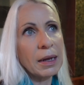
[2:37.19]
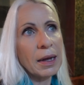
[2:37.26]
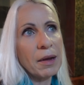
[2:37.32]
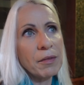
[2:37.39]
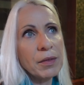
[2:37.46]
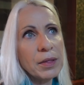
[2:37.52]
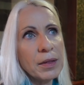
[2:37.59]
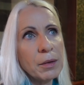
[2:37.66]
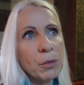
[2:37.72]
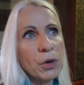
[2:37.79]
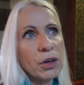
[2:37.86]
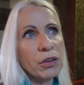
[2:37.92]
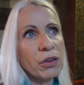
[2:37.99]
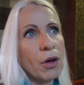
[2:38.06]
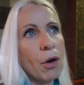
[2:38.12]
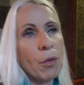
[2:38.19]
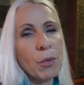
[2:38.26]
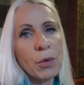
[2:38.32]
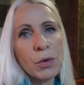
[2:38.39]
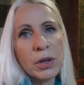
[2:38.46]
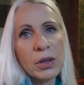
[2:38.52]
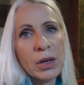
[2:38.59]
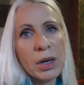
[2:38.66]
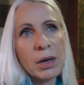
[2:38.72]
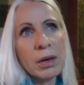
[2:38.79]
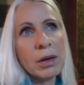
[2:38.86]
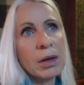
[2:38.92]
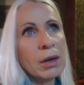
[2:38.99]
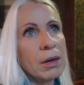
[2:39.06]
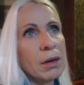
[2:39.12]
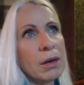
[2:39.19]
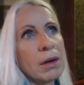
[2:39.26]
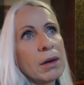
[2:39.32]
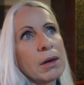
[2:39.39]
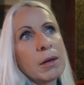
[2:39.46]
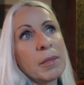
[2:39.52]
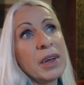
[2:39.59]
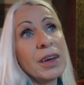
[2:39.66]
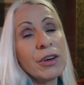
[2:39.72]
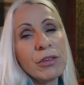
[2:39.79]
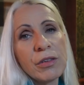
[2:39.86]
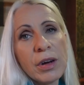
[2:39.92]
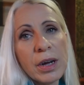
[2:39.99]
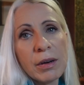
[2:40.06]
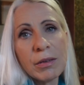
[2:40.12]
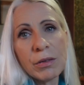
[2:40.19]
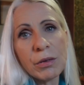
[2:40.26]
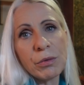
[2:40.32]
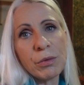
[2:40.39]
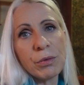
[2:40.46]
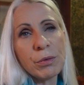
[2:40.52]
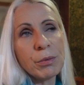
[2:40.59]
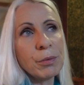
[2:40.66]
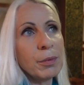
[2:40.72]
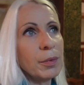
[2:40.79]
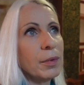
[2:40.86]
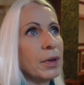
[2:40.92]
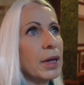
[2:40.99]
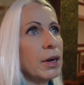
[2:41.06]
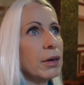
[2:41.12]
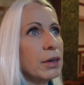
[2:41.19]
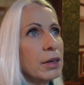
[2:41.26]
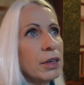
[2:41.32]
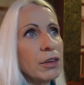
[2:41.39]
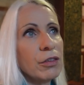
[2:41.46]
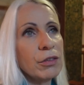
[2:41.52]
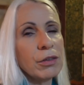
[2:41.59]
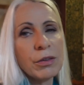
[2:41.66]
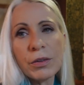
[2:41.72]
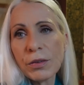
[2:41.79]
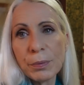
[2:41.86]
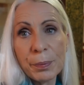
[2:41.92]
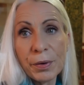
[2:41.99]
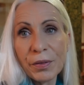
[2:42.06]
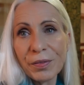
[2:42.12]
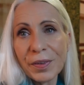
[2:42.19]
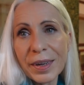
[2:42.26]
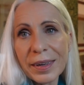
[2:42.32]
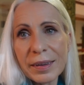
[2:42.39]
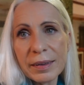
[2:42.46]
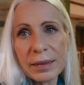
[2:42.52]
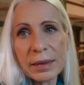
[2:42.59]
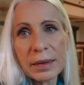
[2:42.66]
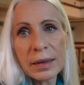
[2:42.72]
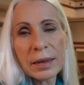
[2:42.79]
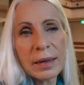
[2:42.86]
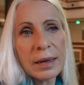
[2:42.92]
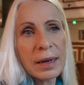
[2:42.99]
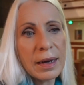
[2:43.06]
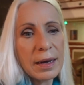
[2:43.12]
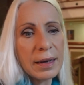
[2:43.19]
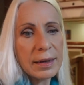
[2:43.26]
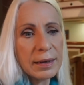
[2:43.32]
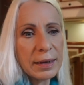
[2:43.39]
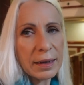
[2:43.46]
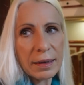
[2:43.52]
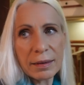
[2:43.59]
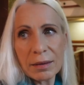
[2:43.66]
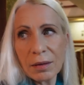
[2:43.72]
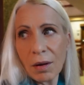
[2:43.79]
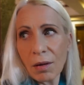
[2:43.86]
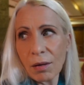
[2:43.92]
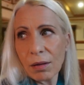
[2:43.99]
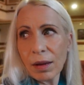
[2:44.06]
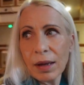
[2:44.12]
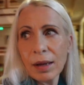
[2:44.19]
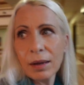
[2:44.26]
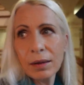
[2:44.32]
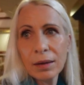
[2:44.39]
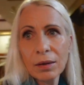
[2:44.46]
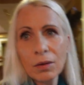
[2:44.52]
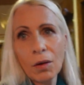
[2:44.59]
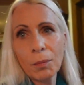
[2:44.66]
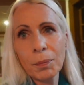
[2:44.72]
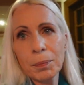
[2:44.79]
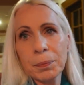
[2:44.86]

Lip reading: Everything works: hot water, hair dryer in the room, air conditioner is perfect, and it's not like a top.